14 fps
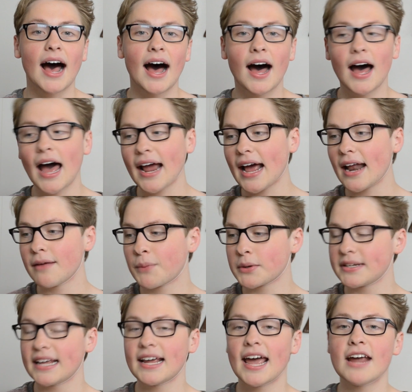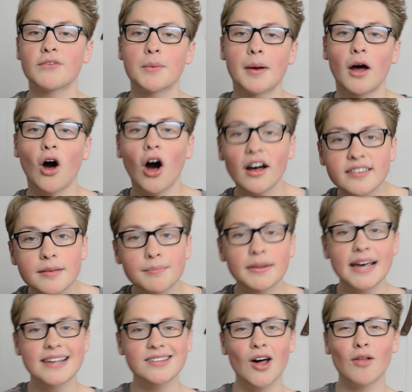I got a birthday cake from an awesome
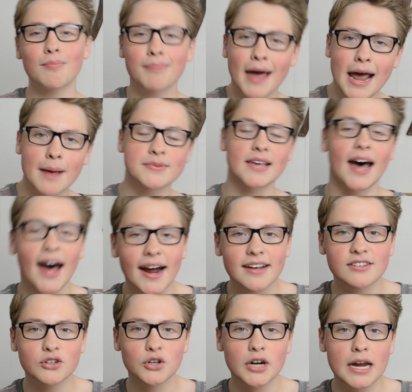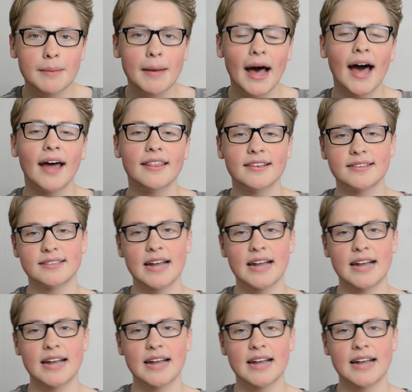place called Babe's Ice Cream. This is